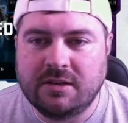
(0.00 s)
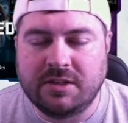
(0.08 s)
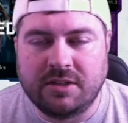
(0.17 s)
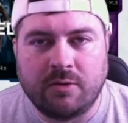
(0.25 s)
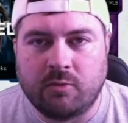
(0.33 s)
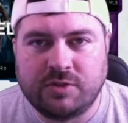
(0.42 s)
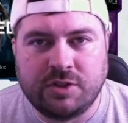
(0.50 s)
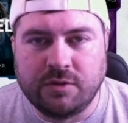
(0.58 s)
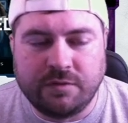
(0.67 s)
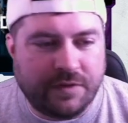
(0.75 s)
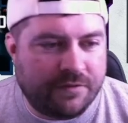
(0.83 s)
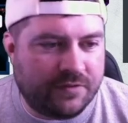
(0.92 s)
you know,
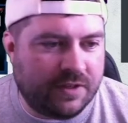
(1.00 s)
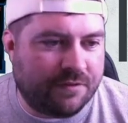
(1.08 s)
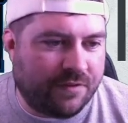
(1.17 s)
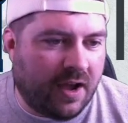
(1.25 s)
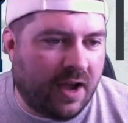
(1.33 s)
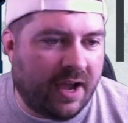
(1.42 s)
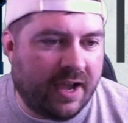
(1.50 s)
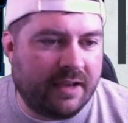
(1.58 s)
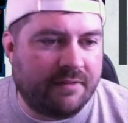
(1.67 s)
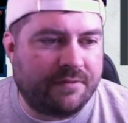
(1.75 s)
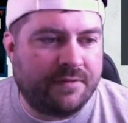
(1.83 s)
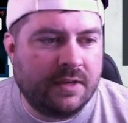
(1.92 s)

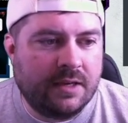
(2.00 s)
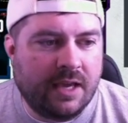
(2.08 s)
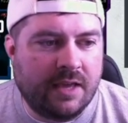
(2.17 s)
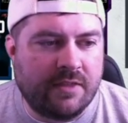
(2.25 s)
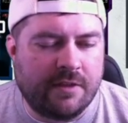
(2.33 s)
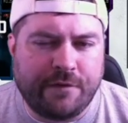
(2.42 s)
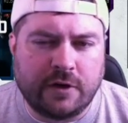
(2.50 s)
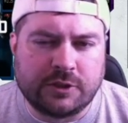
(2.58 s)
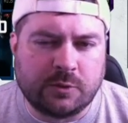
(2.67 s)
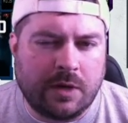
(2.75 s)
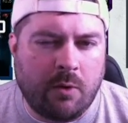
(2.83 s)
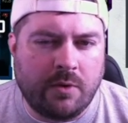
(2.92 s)
$255. And then the
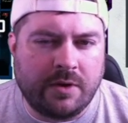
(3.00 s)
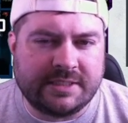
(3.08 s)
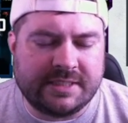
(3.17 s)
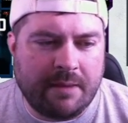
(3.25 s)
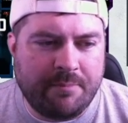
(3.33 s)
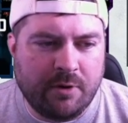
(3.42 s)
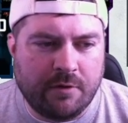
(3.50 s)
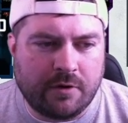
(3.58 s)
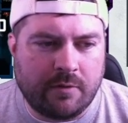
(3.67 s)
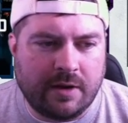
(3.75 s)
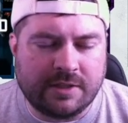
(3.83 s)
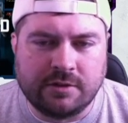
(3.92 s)
first one I want to say I built
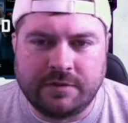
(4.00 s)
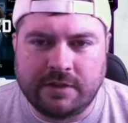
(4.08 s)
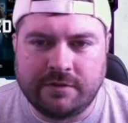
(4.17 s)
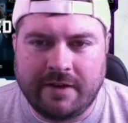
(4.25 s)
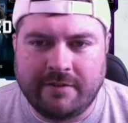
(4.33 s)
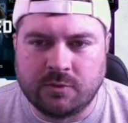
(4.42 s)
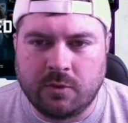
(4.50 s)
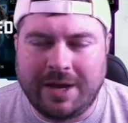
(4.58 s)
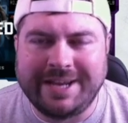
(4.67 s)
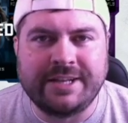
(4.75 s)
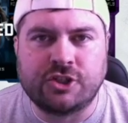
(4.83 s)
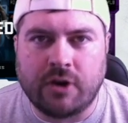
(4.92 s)
for around $255 as well.
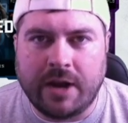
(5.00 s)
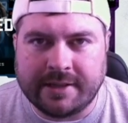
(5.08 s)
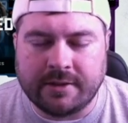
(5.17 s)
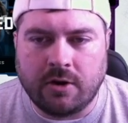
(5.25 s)
I didn't track the